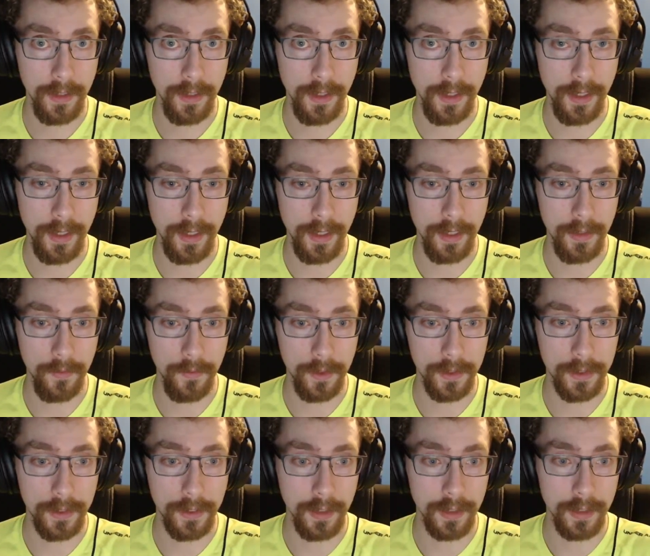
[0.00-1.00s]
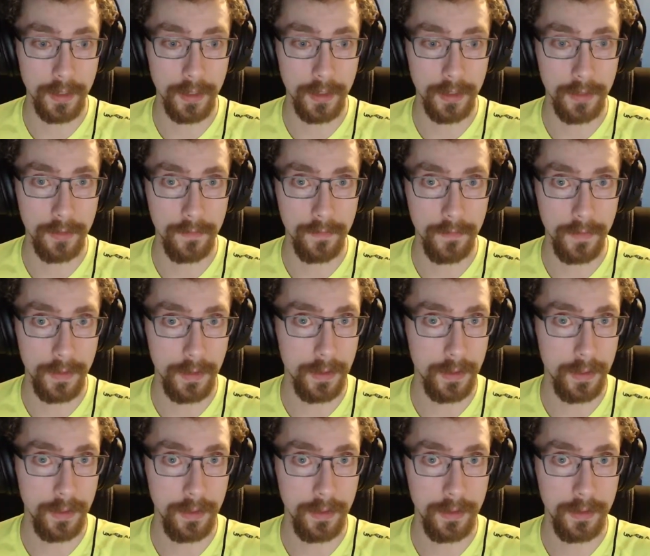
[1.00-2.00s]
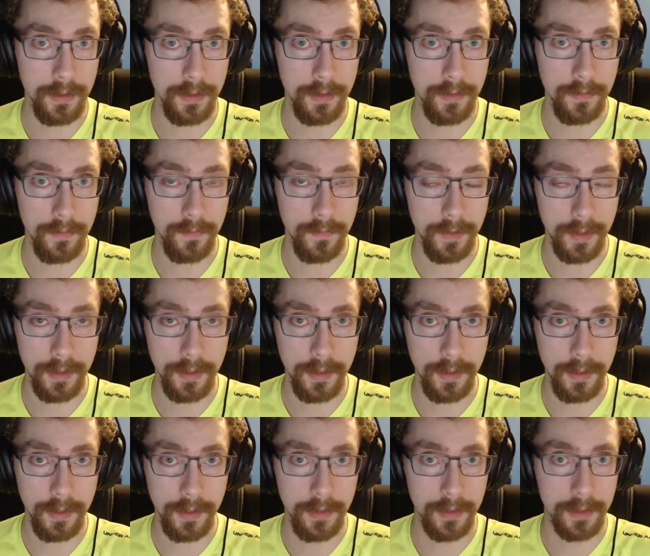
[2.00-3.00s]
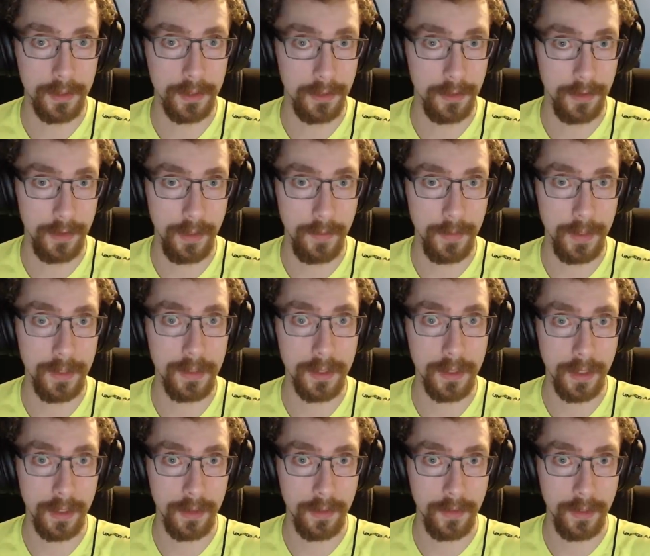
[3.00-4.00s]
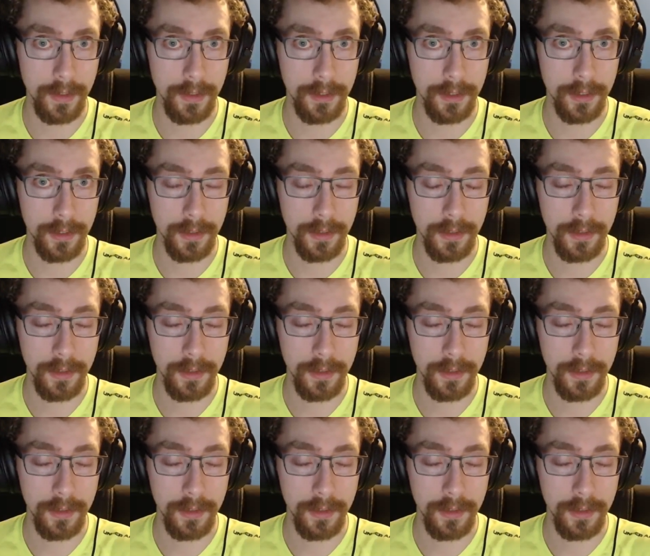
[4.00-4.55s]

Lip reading: And we're talking very, very extreme intoleration.